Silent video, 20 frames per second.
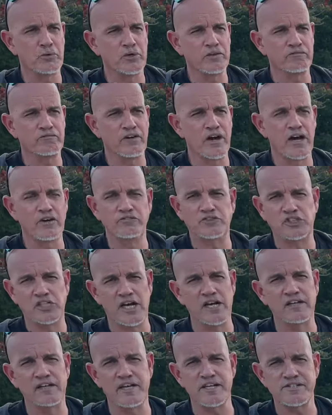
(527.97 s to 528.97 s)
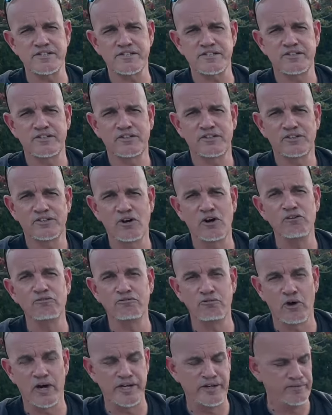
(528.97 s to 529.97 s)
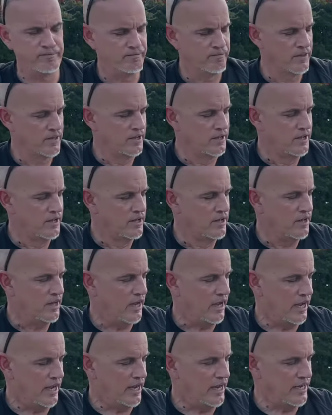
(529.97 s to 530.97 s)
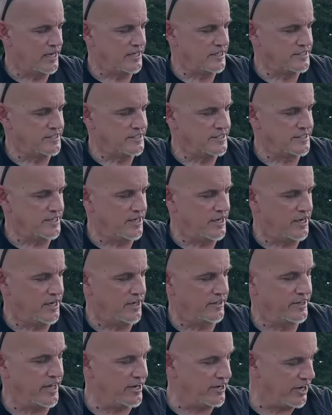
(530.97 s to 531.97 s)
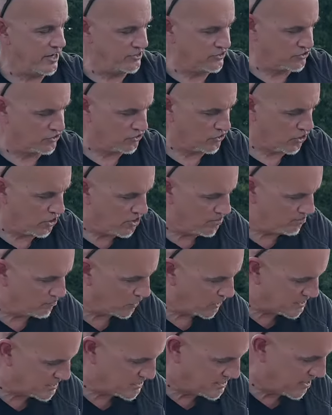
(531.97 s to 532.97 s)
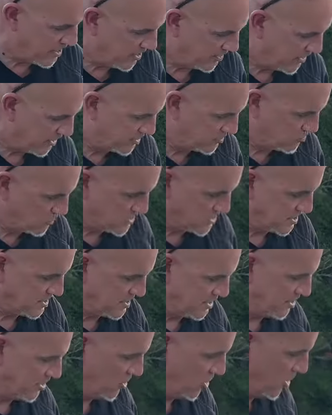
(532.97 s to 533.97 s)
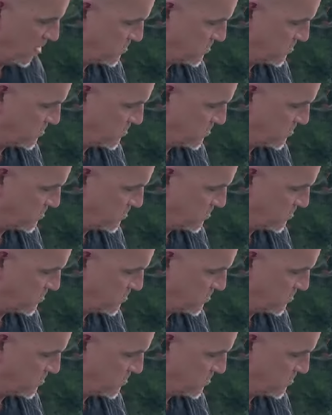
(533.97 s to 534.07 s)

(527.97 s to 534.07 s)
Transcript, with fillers: point five G L S Golf one. And uh, that had chrome ones here that was a dealer